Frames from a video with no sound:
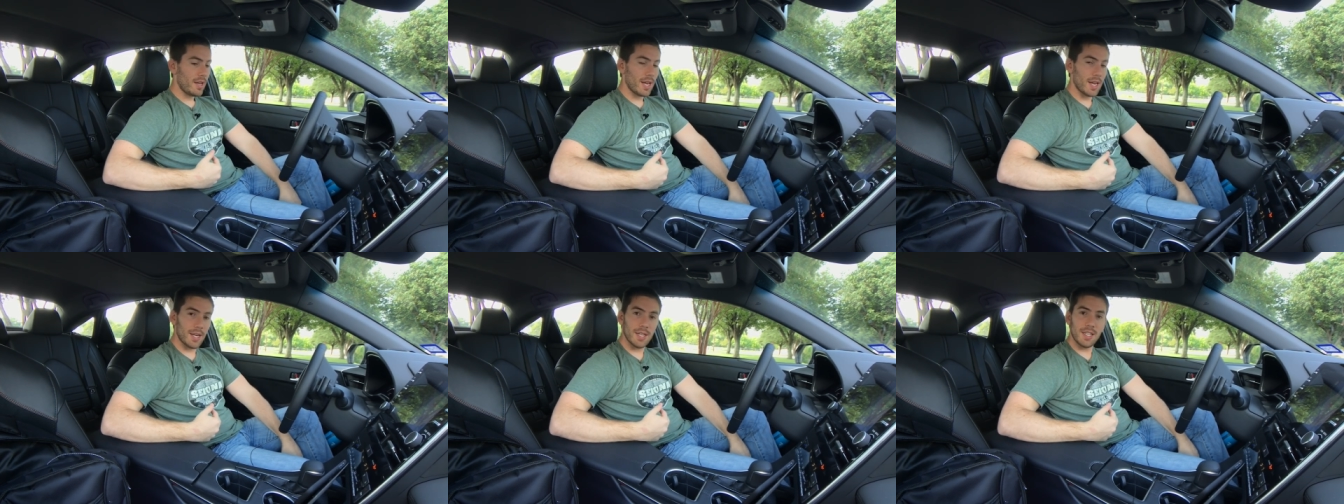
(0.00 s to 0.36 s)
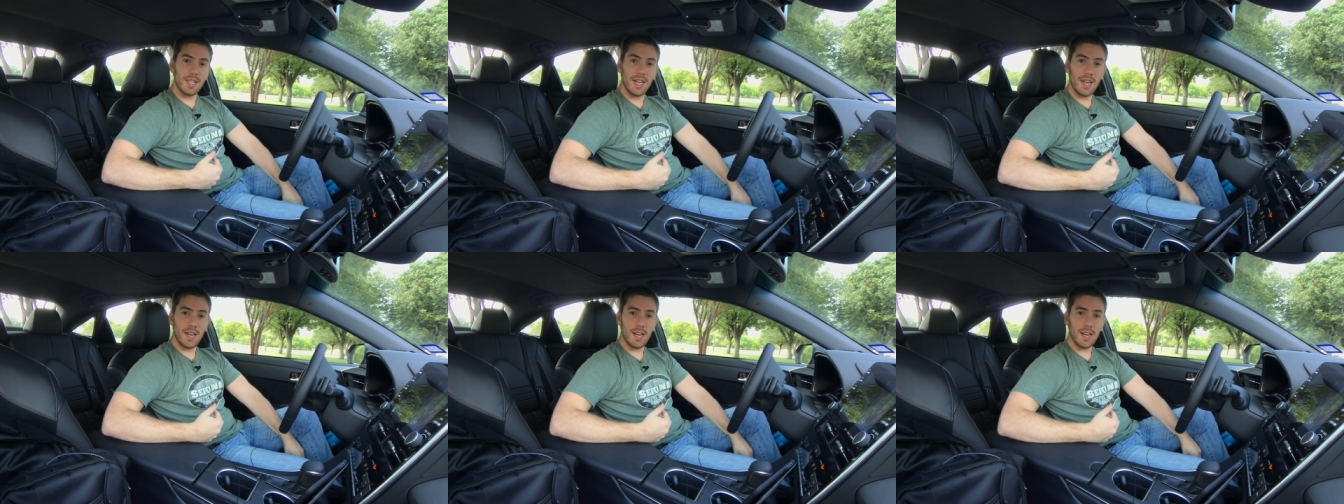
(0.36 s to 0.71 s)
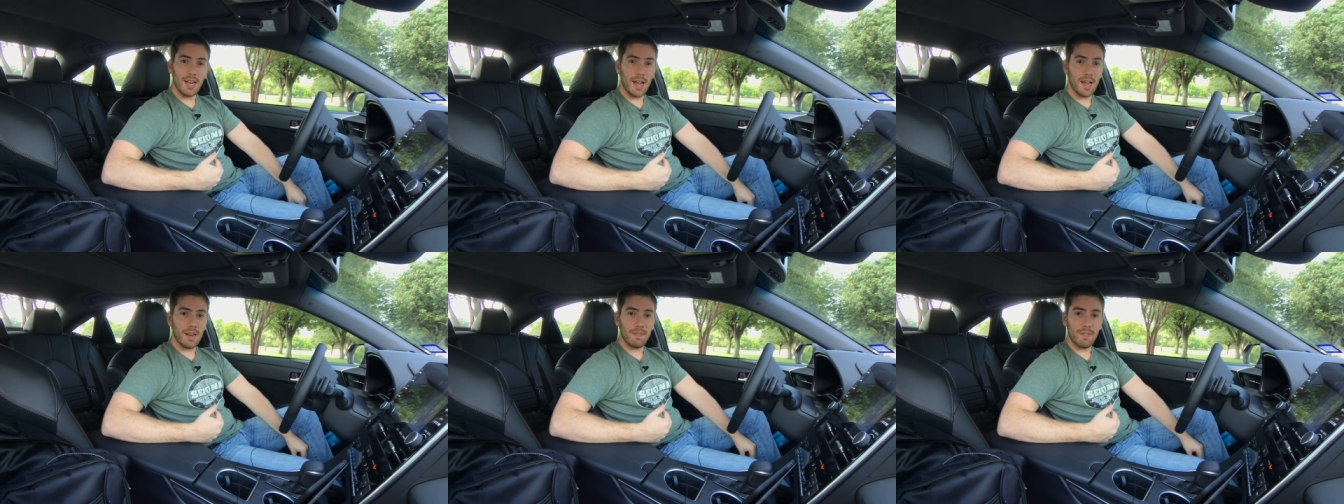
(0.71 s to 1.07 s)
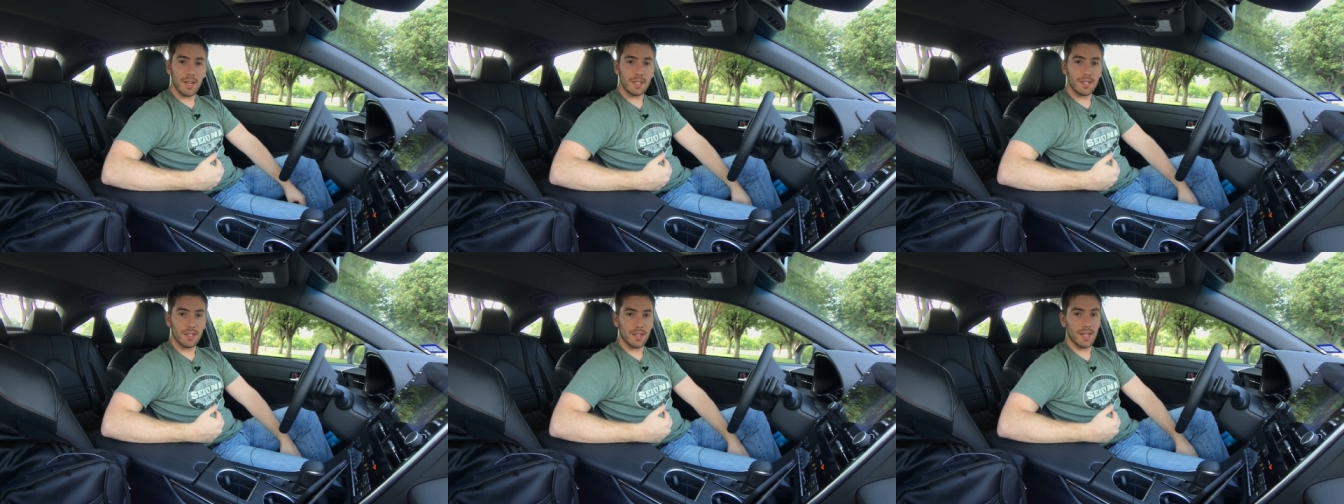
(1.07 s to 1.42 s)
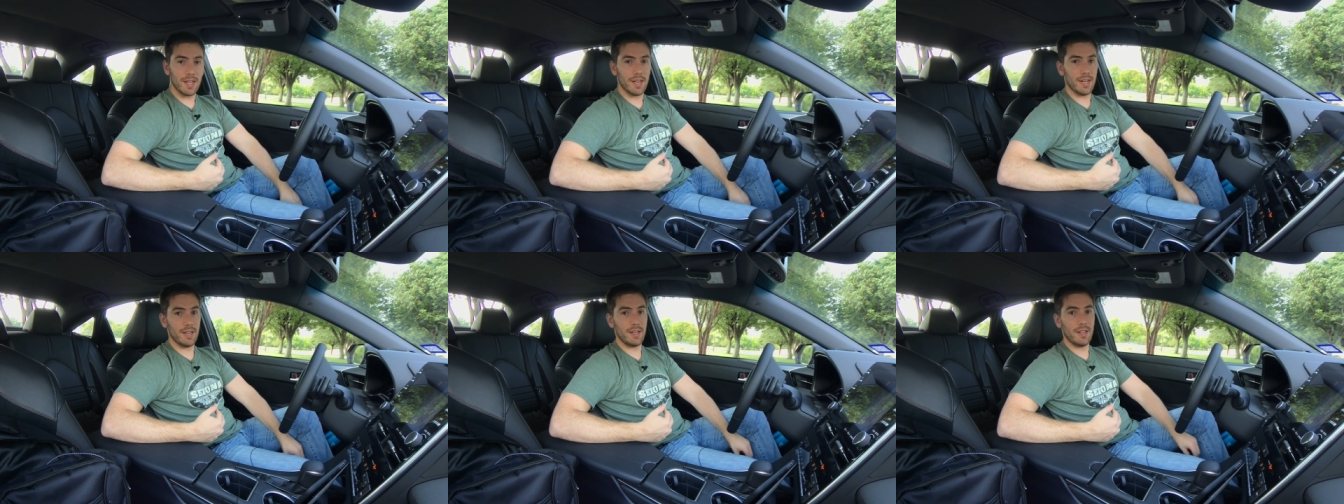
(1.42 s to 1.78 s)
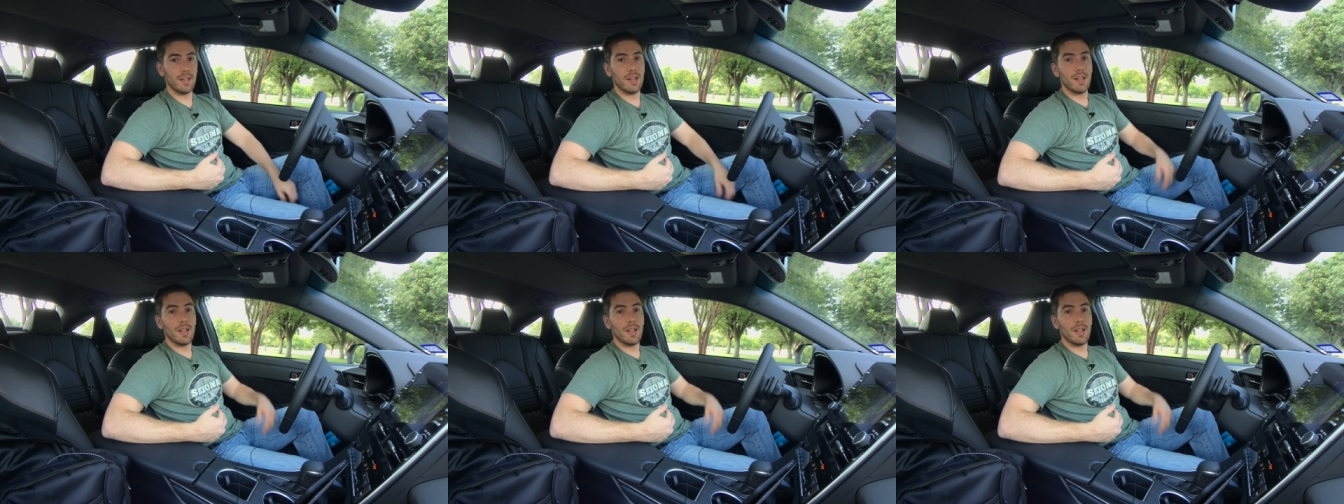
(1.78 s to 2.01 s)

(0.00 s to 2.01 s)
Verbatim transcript: and it's heated and ventilated,